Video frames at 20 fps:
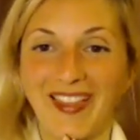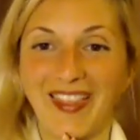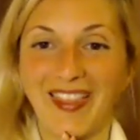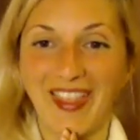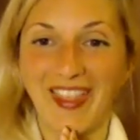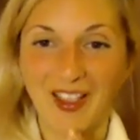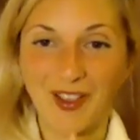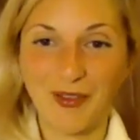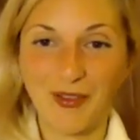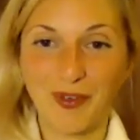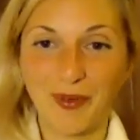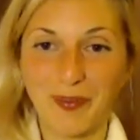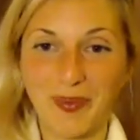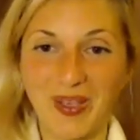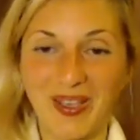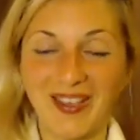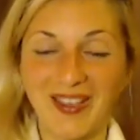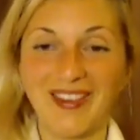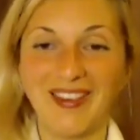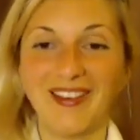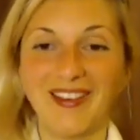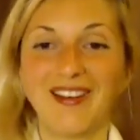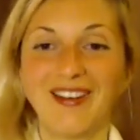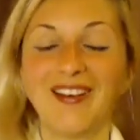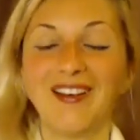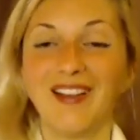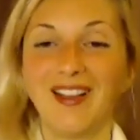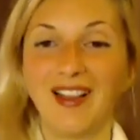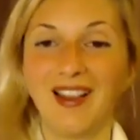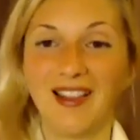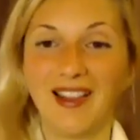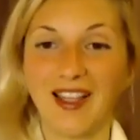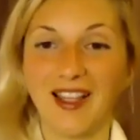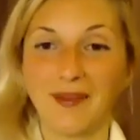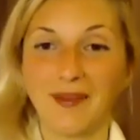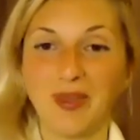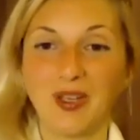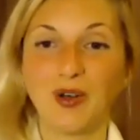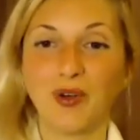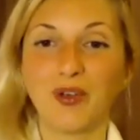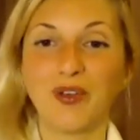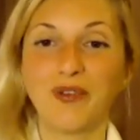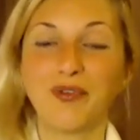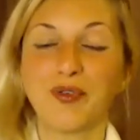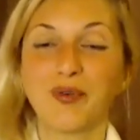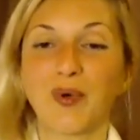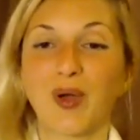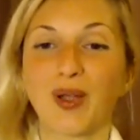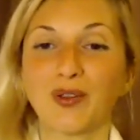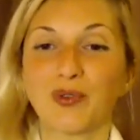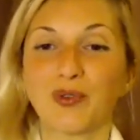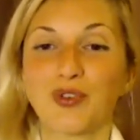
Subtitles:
Thank you for being here. Let me know if you want to